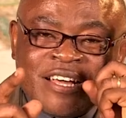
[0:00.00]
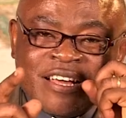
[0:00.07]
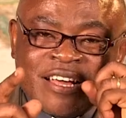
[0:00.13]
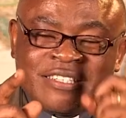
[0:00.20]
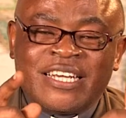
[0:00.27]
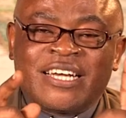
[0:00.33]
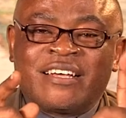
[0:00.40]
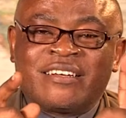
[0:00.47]

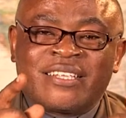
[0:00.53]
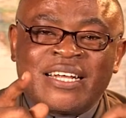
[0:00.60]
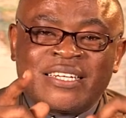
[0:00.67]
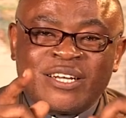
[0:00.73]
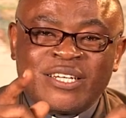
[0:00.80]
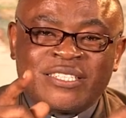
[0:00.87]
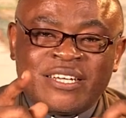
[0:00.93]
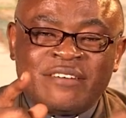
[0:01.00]
Ezekiel
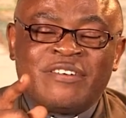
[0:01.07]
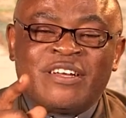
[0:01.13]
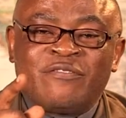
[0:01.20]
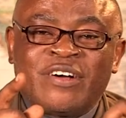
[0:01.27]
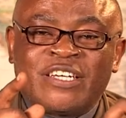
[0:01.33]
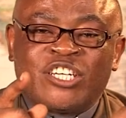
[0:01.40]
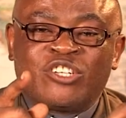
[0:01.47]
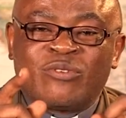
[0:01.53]
37
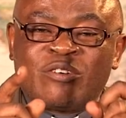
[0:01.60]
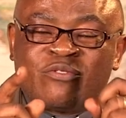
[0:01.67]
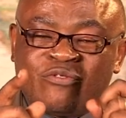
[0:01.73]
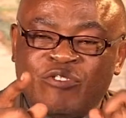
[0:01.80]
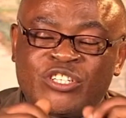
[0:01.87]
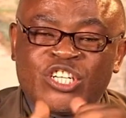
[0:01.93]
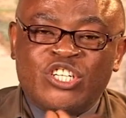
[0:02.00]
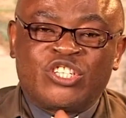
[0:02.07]
verses 1 to
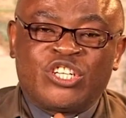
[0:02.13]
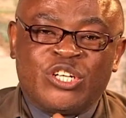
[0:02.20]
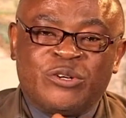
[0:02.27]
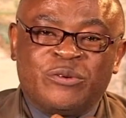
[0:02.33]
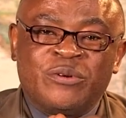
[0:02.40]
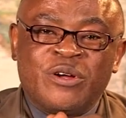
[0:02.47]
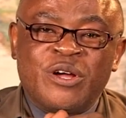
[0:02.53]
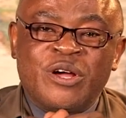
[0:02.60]
14 to
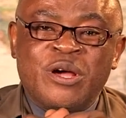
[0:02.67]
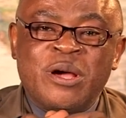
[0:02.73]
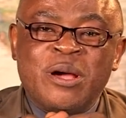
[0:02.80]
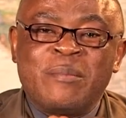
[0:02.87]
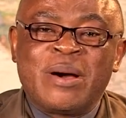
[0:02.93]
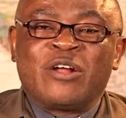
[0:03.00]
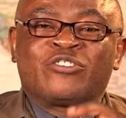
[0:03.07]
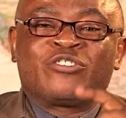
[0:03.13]
you,
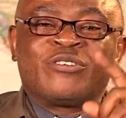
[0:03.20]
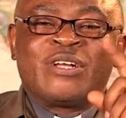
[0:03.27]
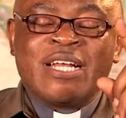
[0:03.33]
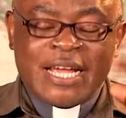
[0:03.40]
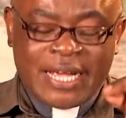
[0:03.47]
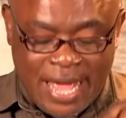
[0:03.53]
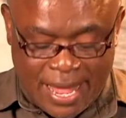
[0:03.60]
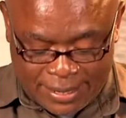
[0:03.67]
but also
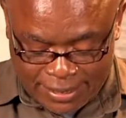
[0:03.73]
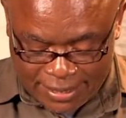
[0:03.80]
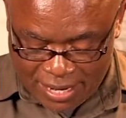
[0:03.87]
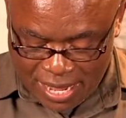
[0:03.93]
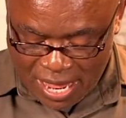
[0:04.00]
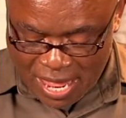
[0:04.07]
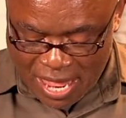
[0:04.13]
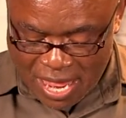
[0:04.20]
dedicate
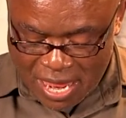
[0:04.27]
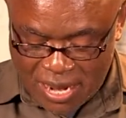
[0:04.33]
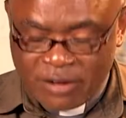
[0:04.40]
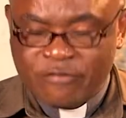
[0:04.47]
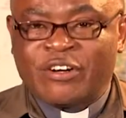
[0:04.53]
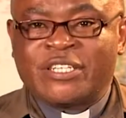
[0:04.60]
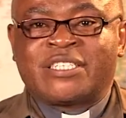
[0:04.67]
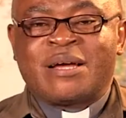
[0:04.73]

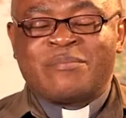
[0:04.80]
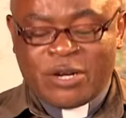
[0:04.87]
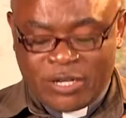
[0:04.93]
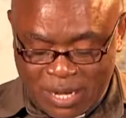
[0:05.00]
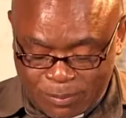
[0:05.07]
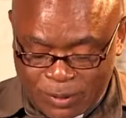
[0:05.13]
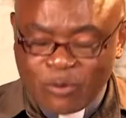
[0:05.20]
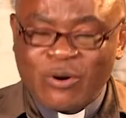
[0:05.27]
1 Samuel
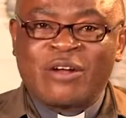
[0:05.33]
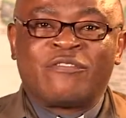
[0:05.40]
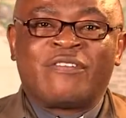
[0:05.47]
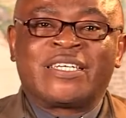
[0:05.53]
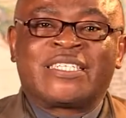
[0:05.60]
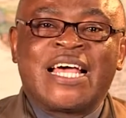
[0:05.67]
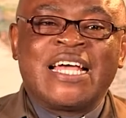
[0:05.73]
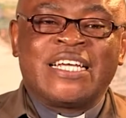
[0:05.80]
chapter 1
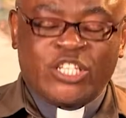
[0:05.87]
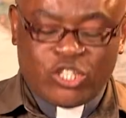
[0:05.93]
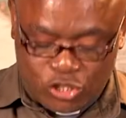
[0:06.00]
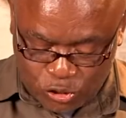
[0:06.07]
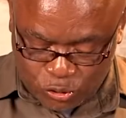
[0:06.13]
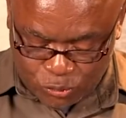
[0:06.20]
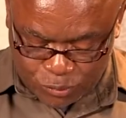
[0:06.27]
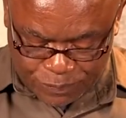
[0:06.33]
verse 8 to
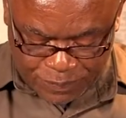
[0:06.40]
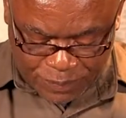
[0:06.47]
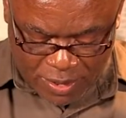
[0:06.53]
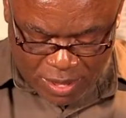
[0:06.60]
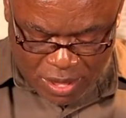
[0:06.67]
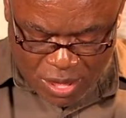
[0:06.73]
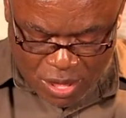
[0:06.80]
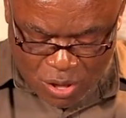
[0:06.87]
you,
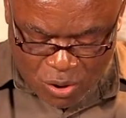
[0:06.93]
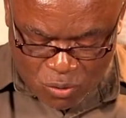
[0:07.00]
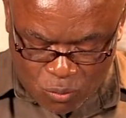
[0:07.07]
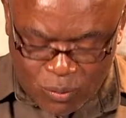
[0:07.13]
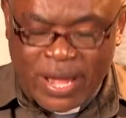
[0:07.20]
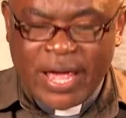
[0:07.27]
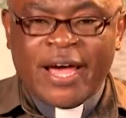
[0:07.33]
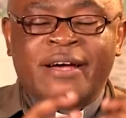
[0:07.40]

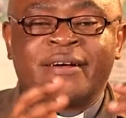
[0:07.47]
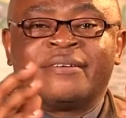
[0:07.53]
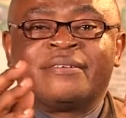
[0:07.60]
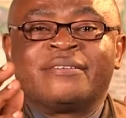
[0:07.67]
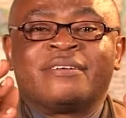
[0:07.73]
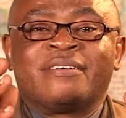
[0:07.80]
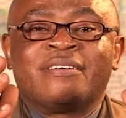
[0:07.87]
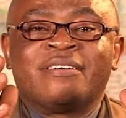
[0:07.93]
where
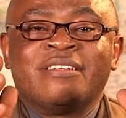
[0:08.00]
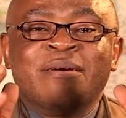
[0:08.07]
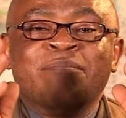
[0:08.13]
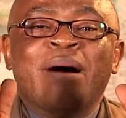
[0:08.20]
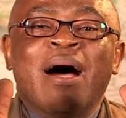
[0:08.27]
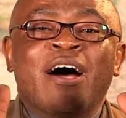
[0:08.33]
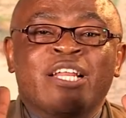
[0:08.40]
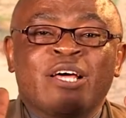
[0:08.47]

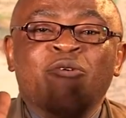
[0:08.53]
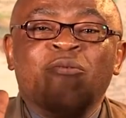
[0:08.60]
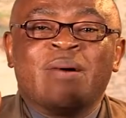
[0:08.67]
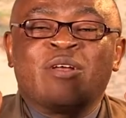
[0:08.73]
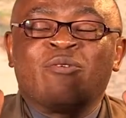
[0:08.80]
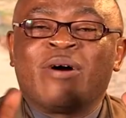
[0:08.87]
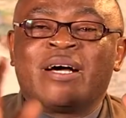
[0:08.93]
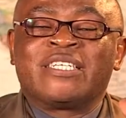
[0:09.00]
the
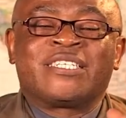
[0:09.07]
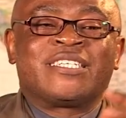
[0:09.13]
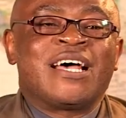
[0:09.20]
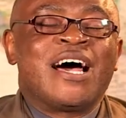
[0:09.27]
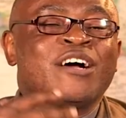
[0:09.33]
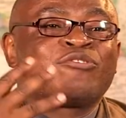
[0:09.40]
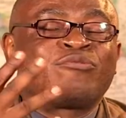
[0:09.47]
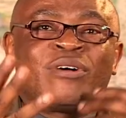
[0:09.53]
woman was
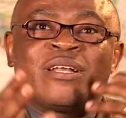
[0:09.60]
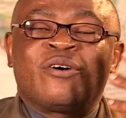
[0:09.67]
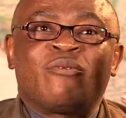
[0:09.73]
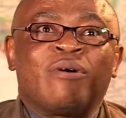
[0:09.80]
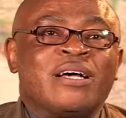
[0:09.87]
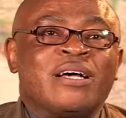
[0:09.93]
actually